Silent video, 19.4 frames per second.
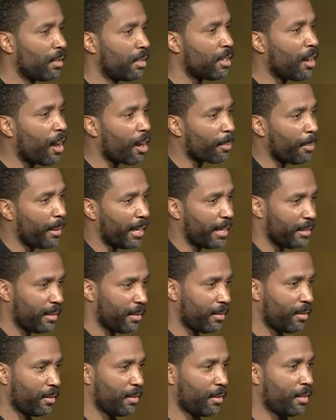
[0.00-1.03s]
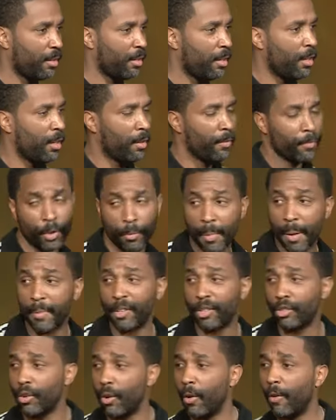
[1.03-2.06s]
Dark places. Remember
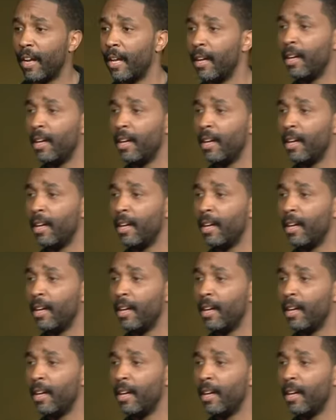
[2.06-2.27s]
the story